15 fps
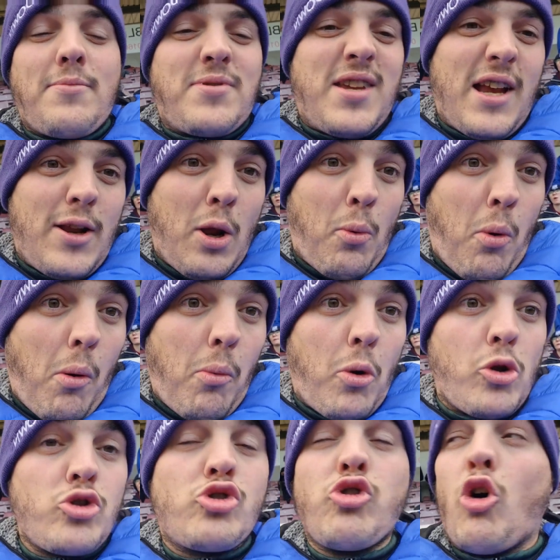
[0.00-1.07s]
I'm saying a
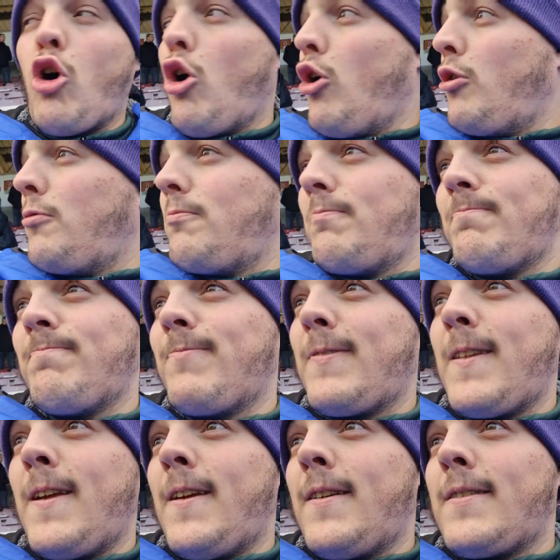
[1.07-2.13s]
1-1 draw
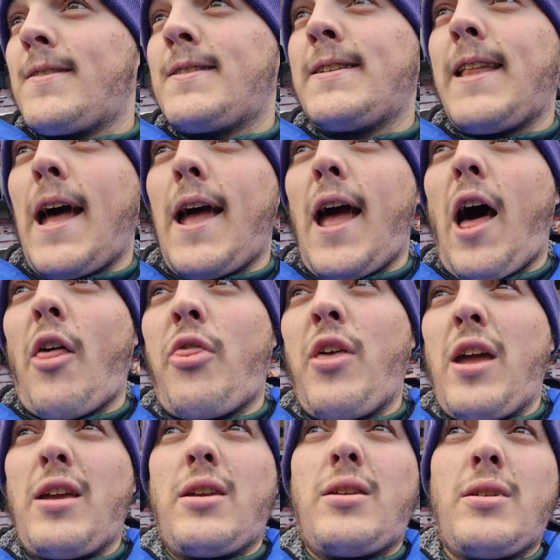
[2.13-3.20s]
today, I
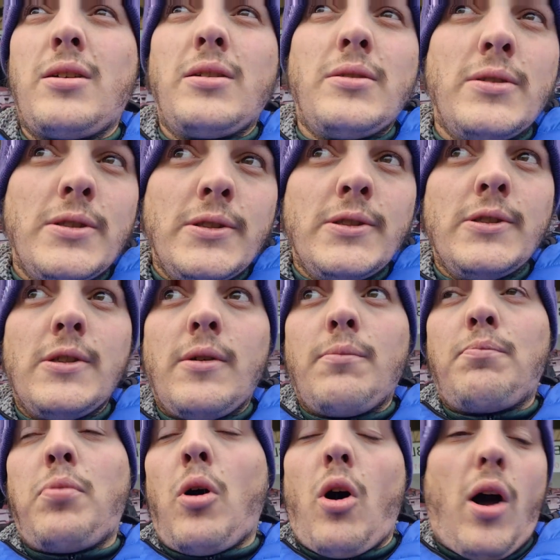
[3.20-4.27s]

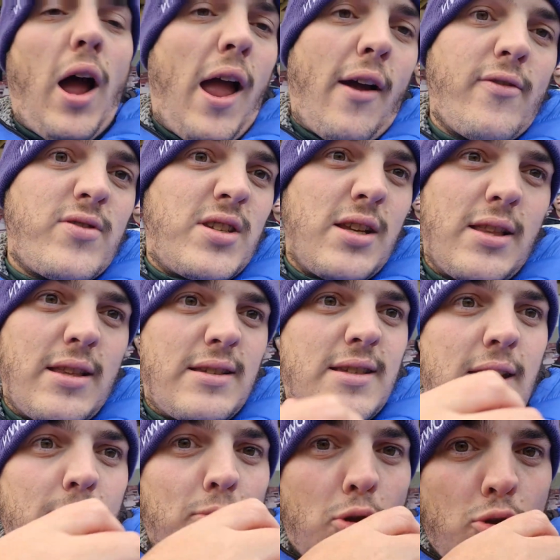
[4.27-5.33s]
think. But I haven't seen the
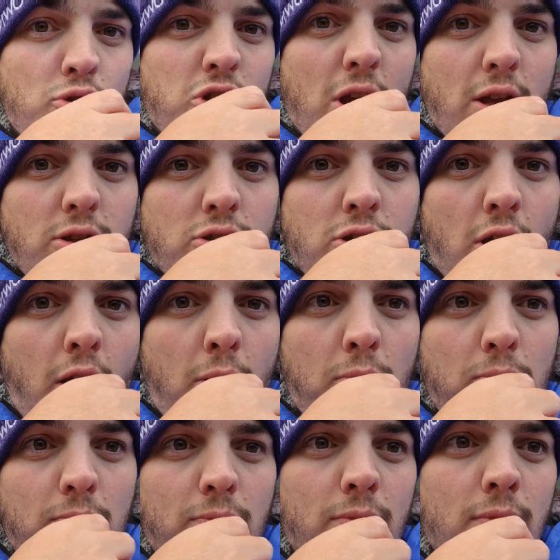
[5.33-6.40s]
team news yet, so